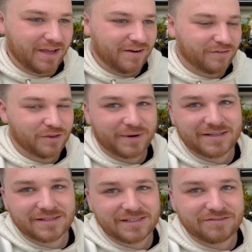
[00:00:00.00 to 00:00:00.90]
for the
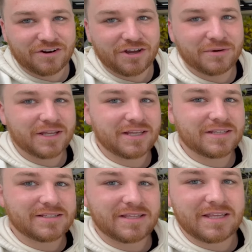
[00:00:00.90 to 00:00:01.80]
rest of this video
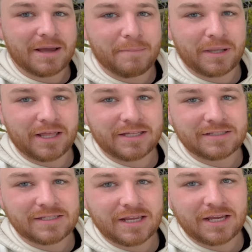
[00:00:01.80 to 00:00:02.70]
is the plant
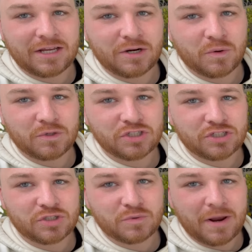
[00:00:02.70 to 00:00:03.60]
stand, which
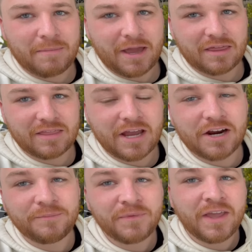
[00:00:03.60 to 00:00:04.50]
is right back
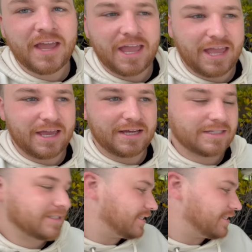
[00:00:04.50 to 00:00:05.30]
there, and